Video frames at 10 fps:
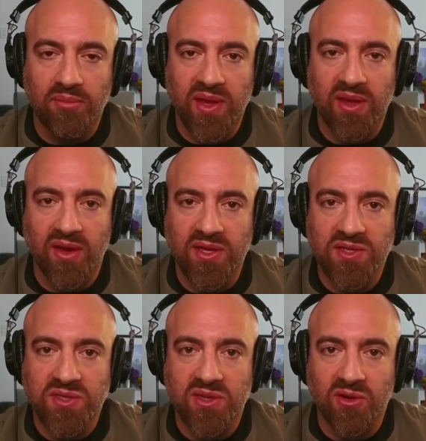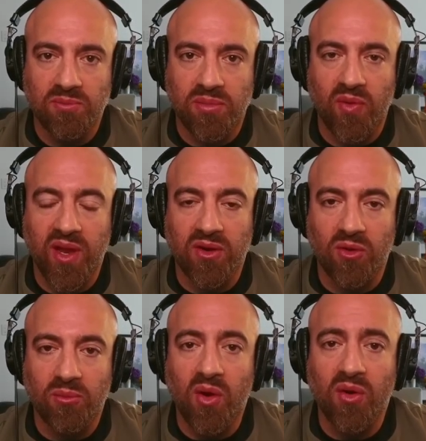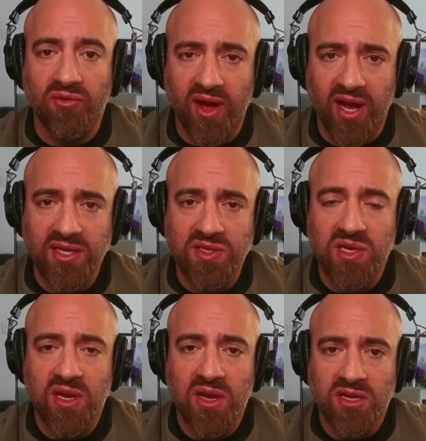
because their political bona fides